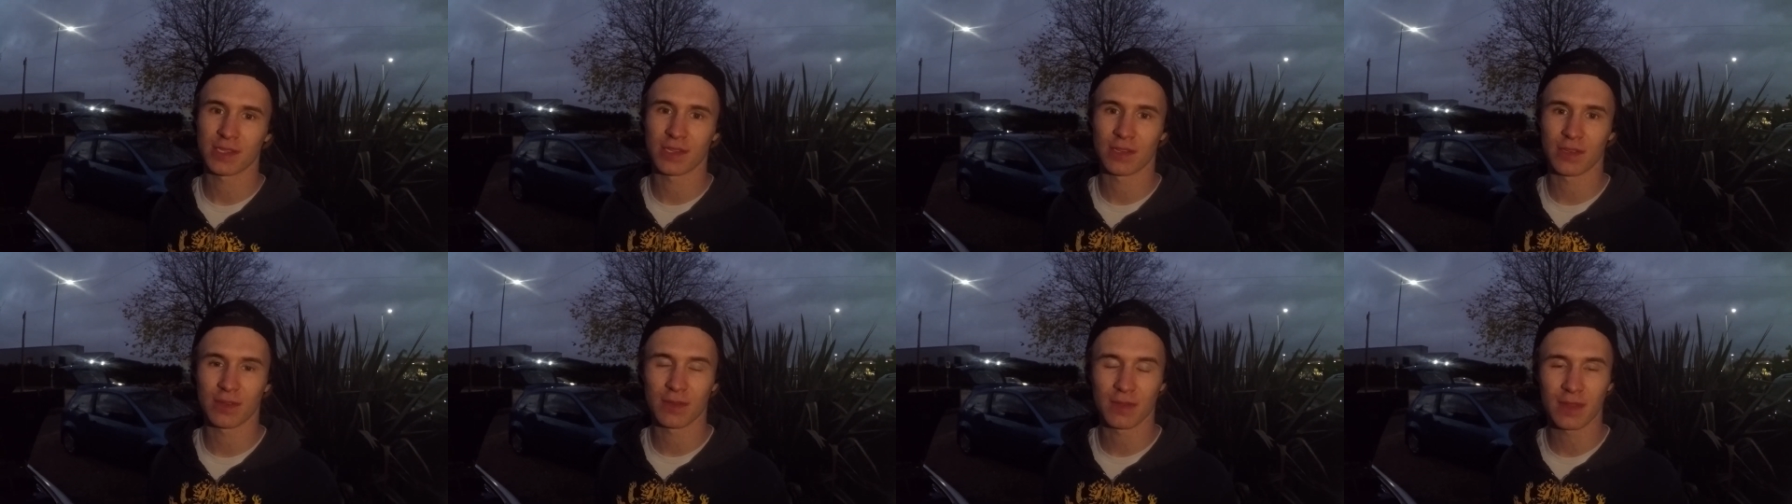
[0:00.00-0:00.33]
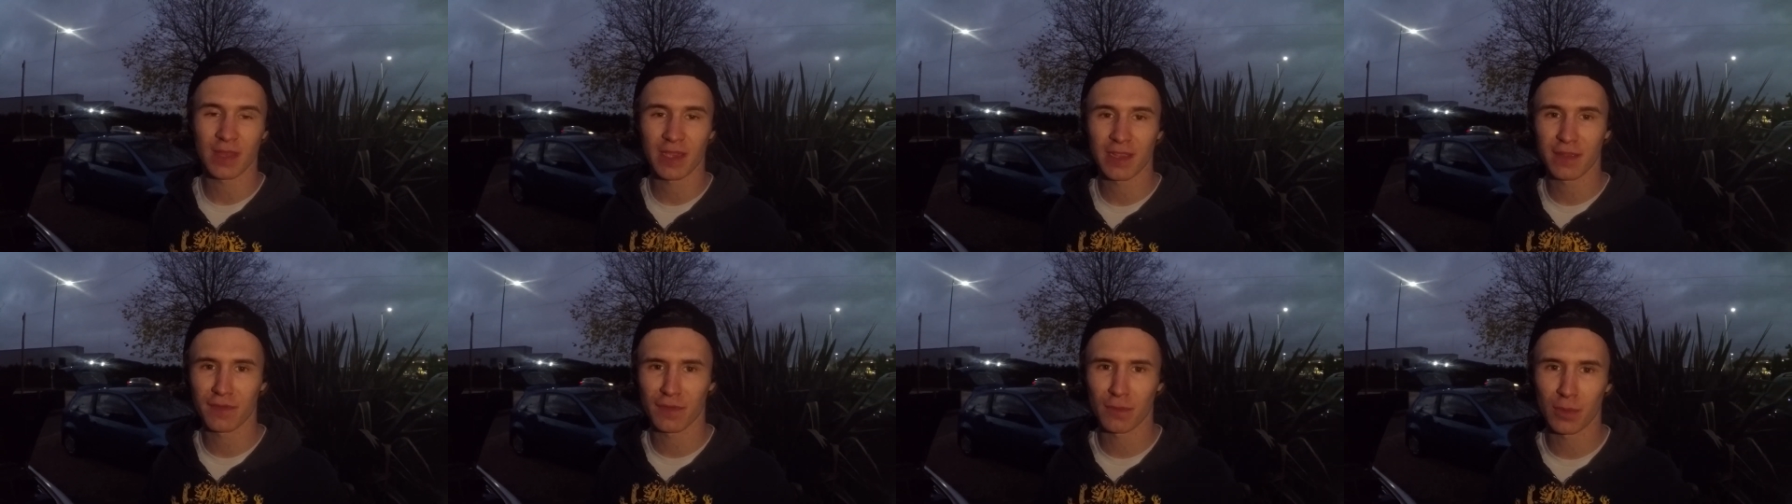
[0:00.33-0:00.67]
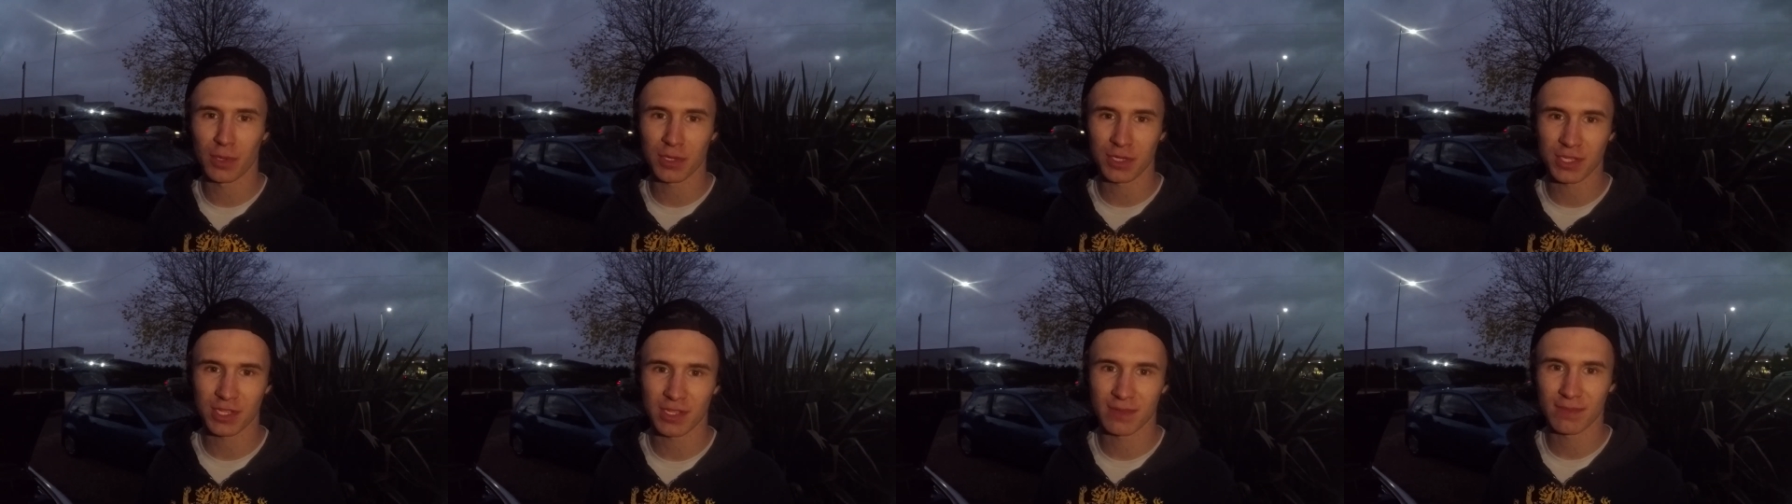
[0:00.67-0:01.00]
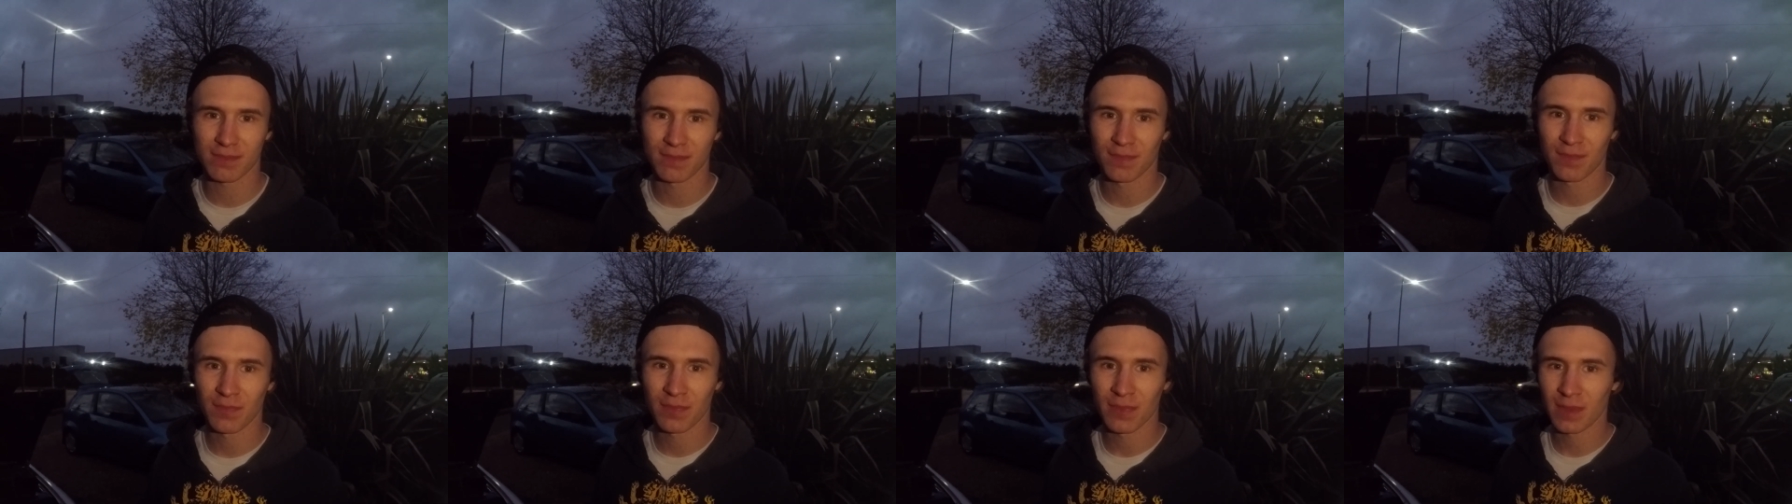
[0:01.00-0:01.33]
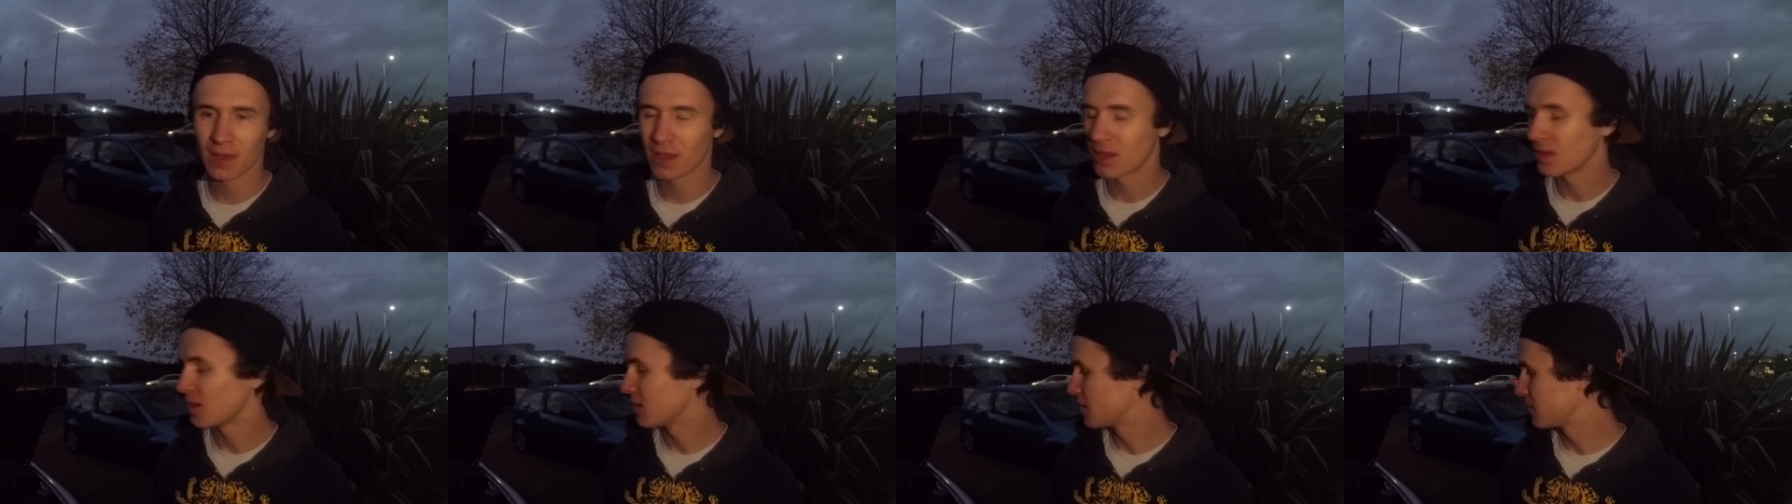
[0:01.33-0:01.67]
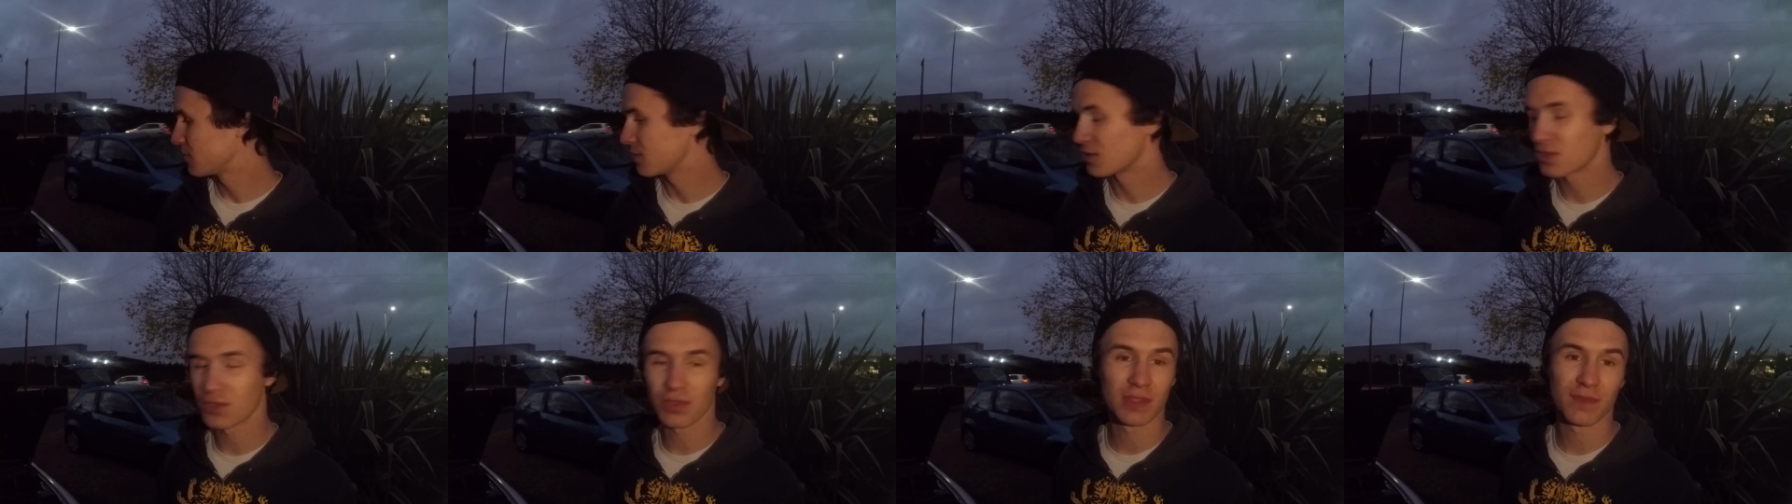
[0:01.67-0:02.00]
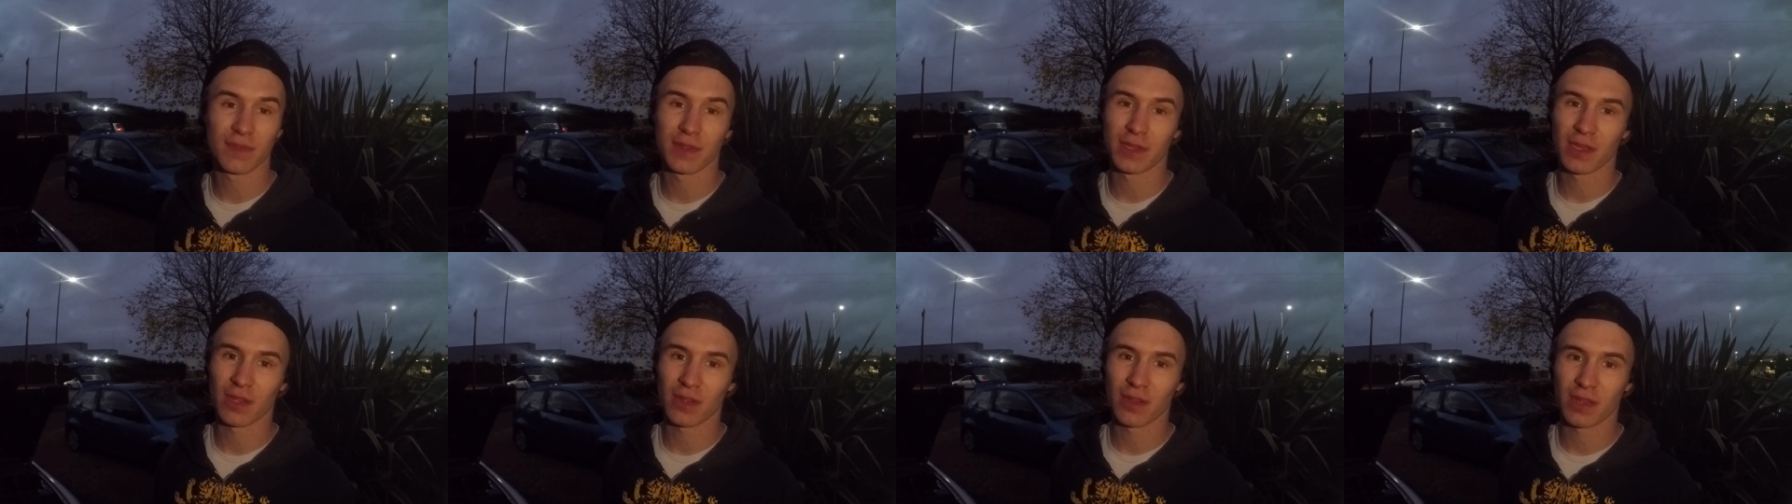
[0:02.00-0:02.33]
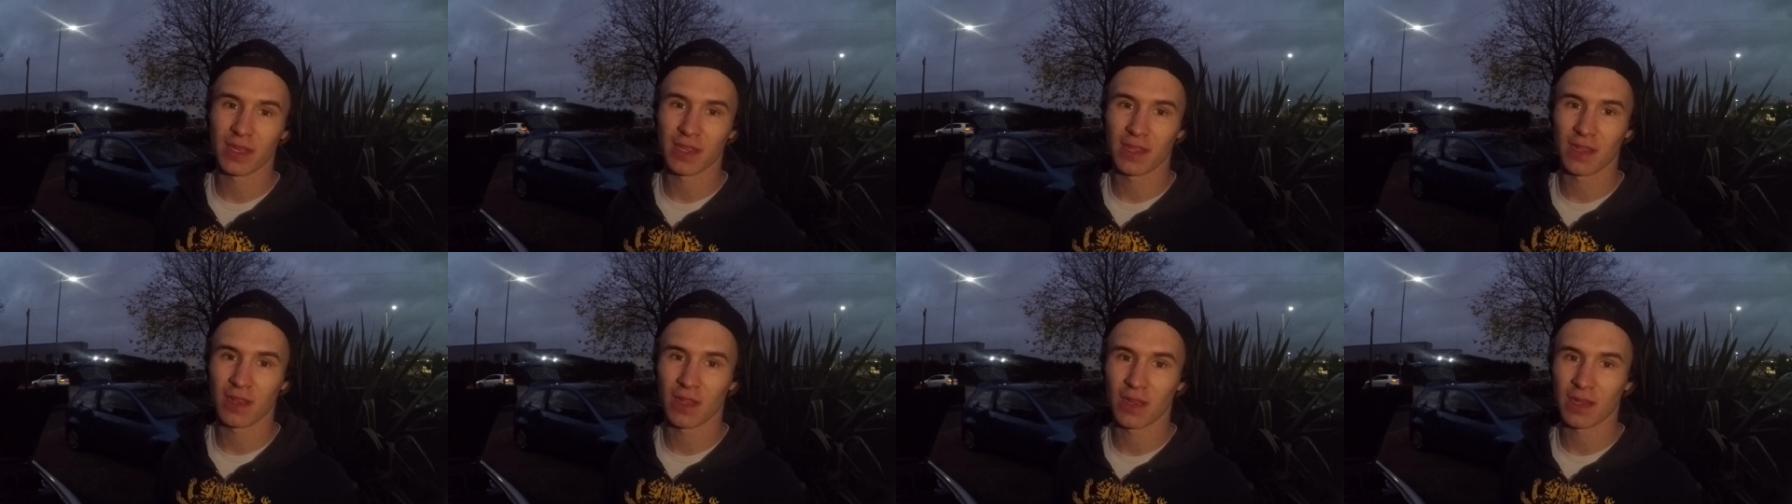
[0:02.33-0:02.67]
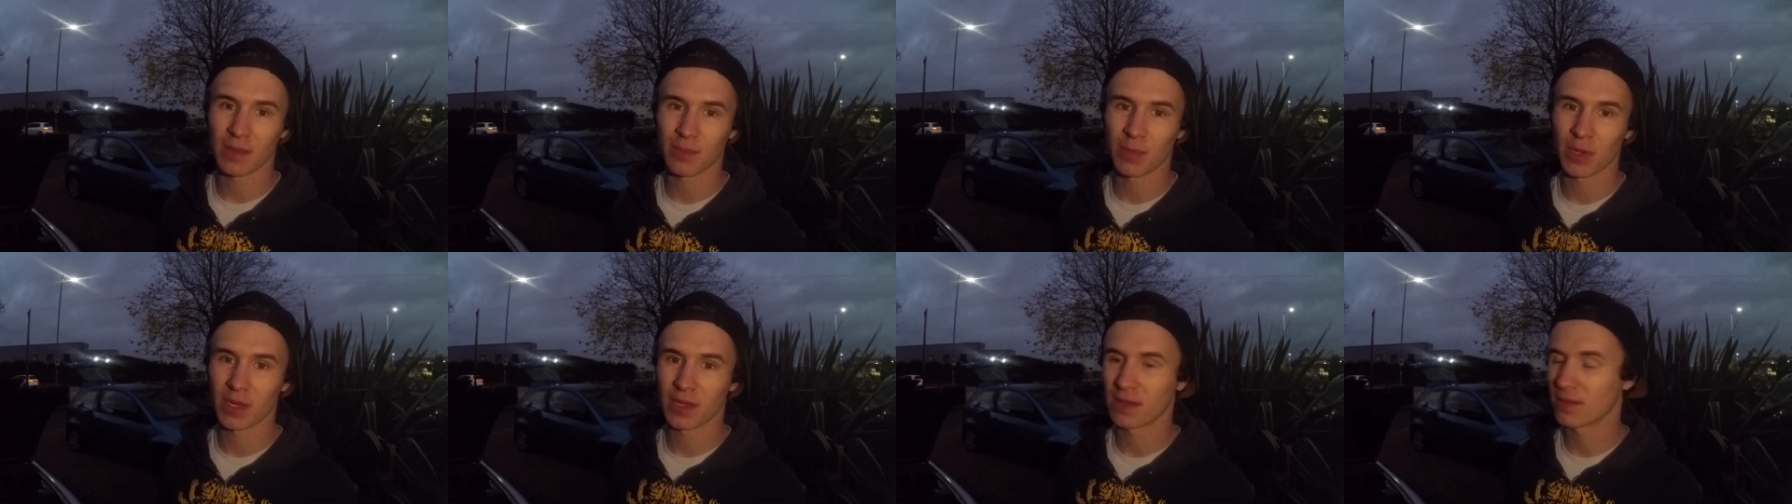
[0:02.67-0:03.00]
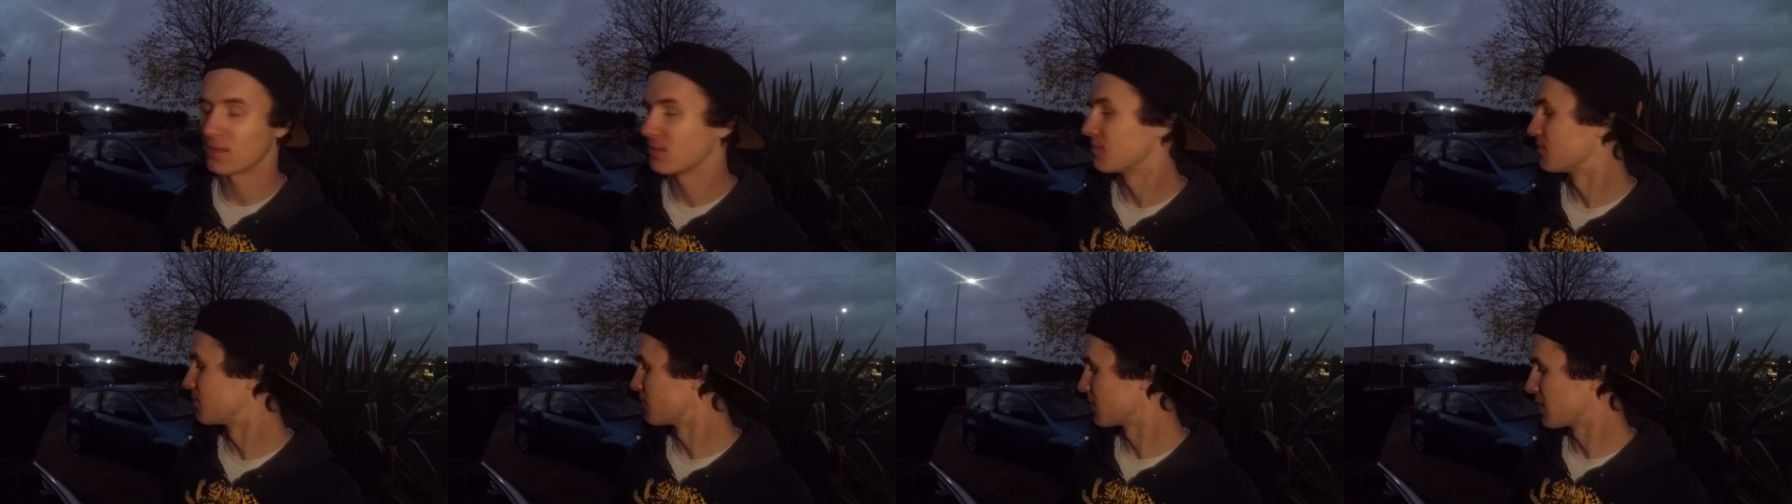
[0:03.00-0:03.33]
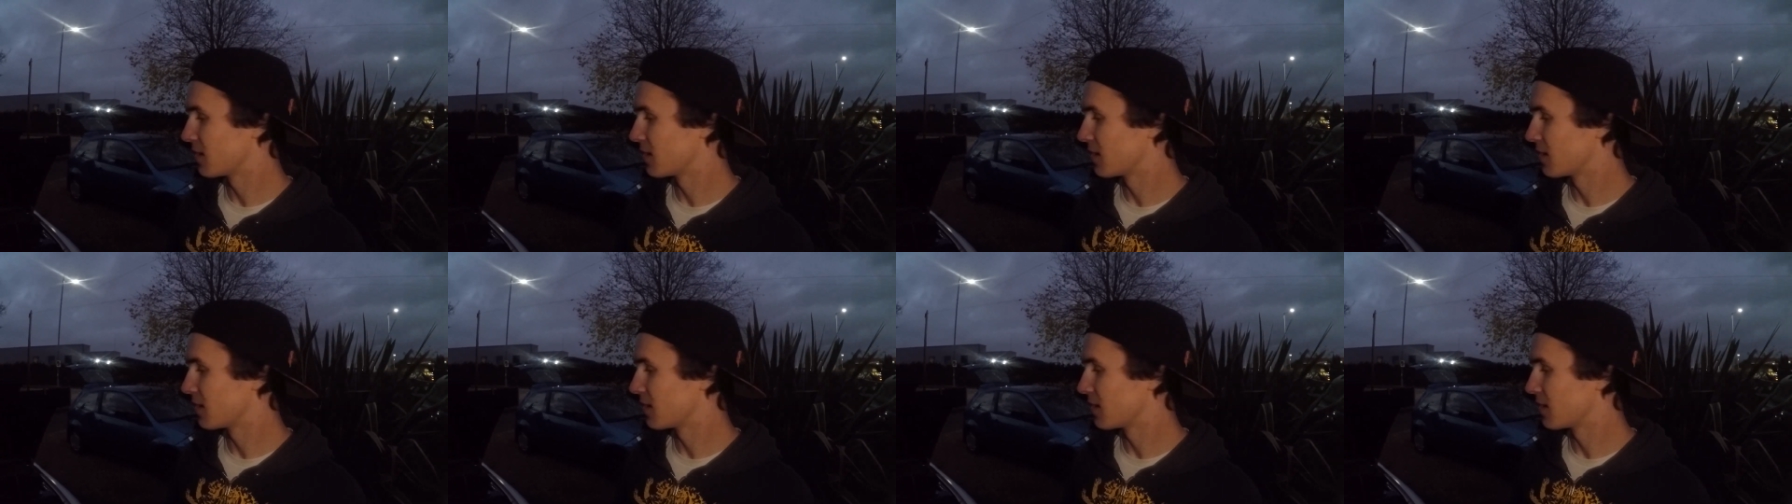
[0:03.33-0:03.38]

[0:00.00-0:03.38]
So thank you for watching. If you enjoyed the video, hit the like button,